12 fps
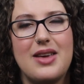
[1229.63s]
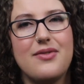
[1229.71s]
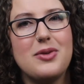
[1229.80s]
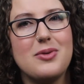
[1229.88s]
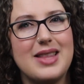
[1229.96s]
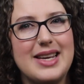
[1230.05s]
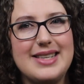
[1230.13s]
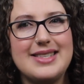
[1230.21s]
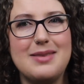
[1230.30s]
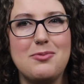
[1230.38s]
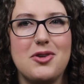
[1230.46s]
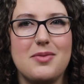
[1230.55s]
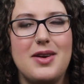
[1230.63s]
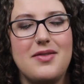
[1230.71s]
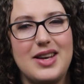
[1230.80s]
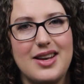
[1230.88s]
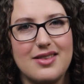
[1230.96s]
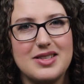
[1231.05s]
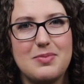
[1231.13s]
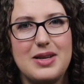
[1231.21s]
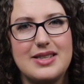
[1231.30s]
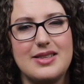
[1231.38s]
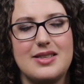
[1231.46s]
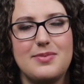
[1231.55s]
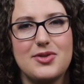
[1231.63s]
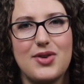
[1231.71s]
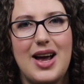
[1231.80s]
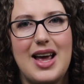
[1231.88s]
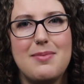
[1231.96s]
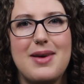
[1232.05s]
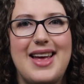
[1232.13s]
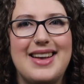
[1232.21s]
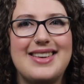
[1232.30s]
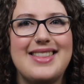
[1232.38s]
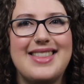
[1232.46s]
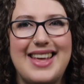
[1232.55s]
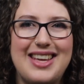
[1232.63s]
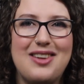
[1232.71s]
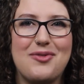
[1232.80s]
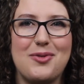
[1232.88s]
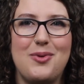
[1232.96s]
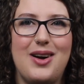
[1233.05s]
If you would like to see more of my videos, please hit subscribe, and thank you for